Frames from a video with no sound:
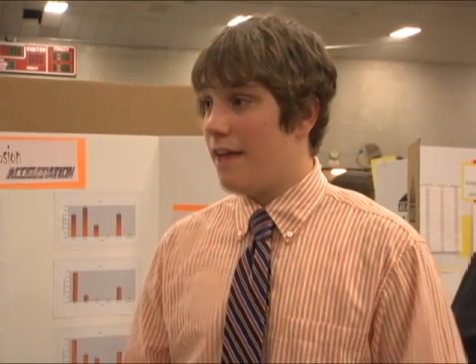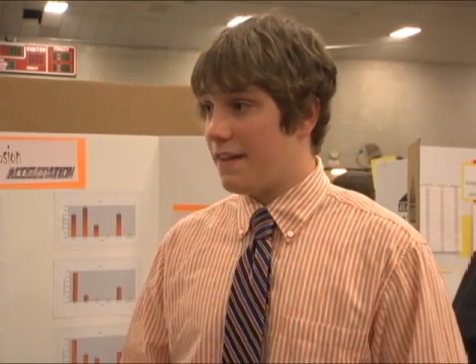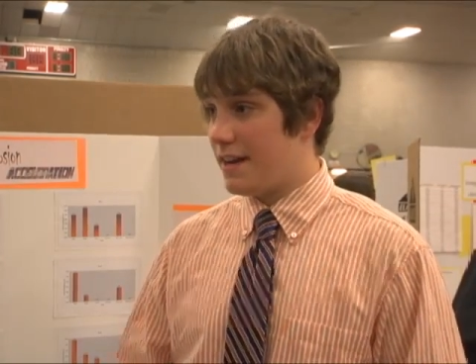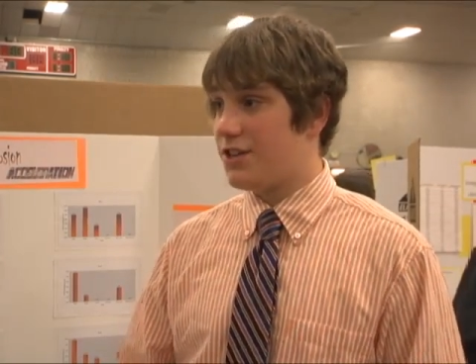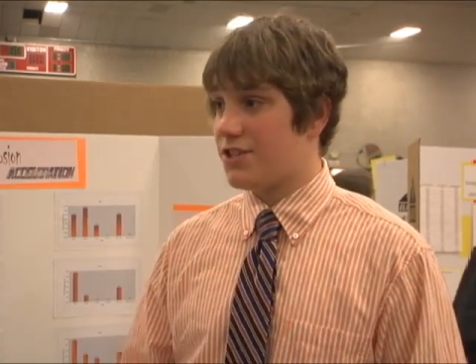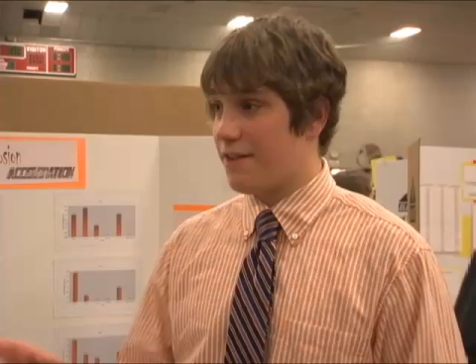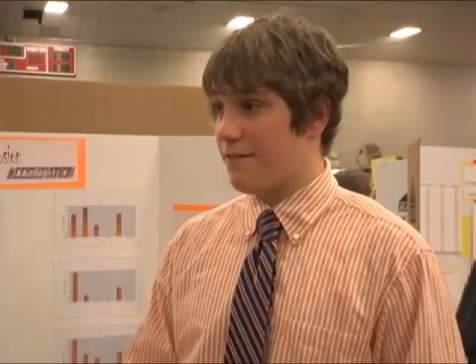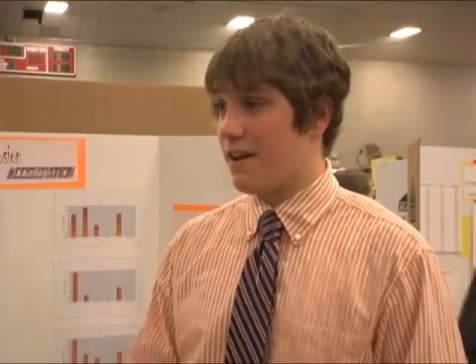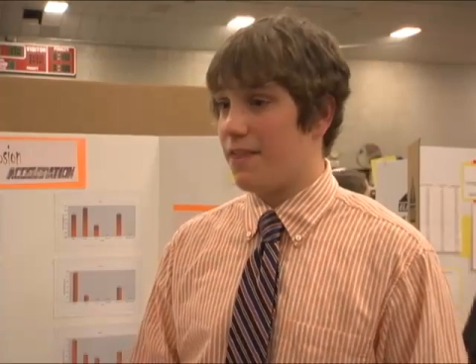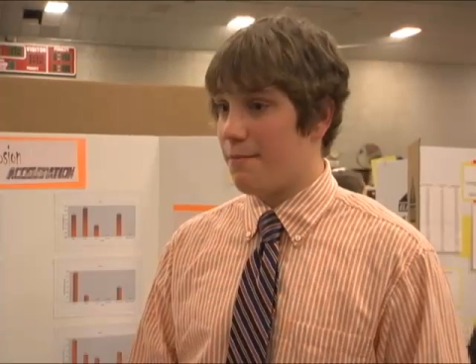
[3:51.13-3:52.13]
and then each day
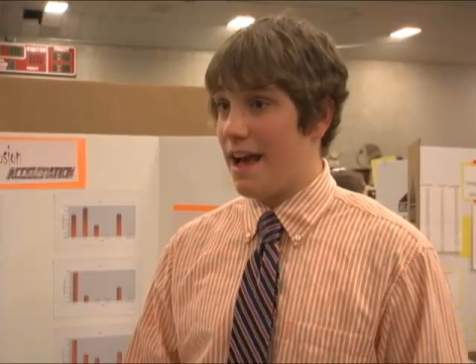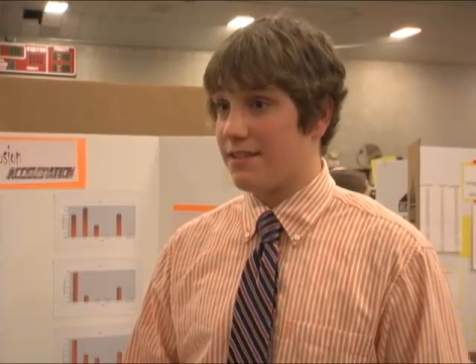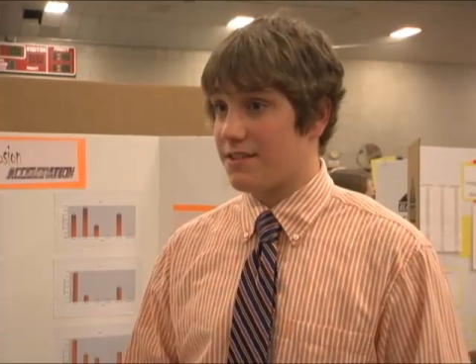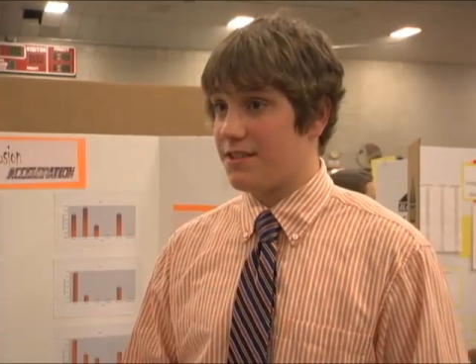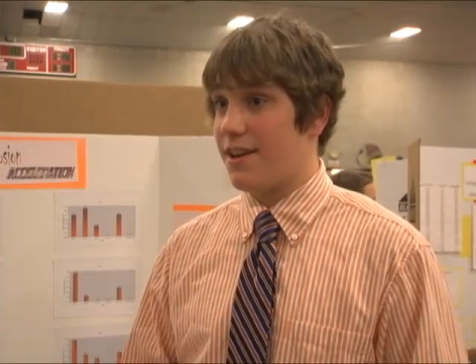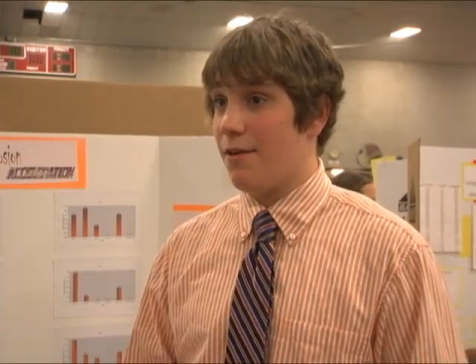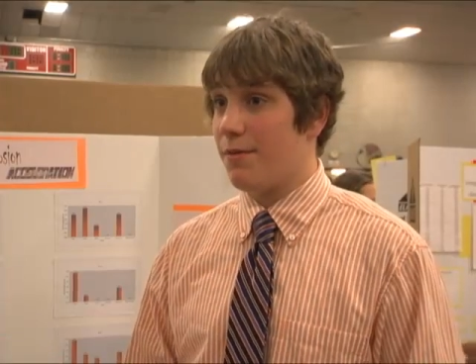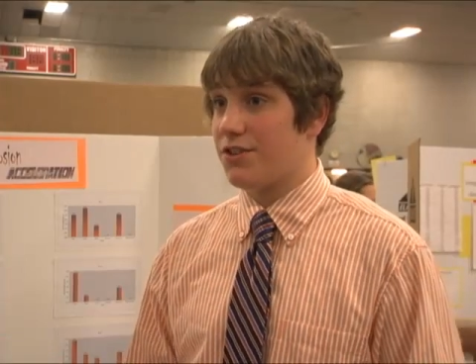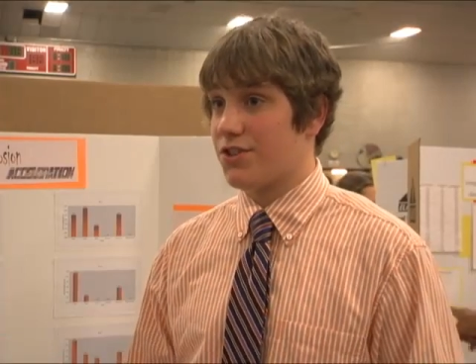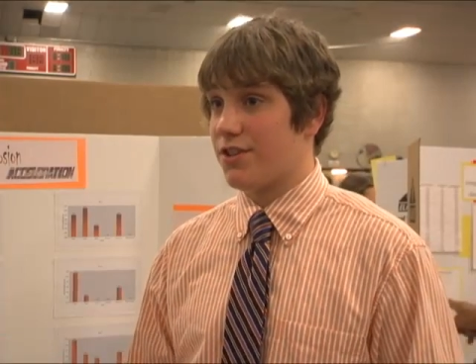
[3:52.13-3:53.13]
find the mass to see how
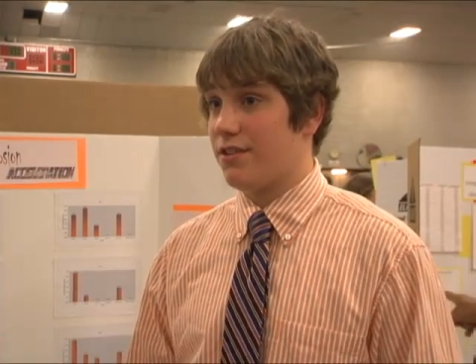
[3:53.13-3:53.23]
much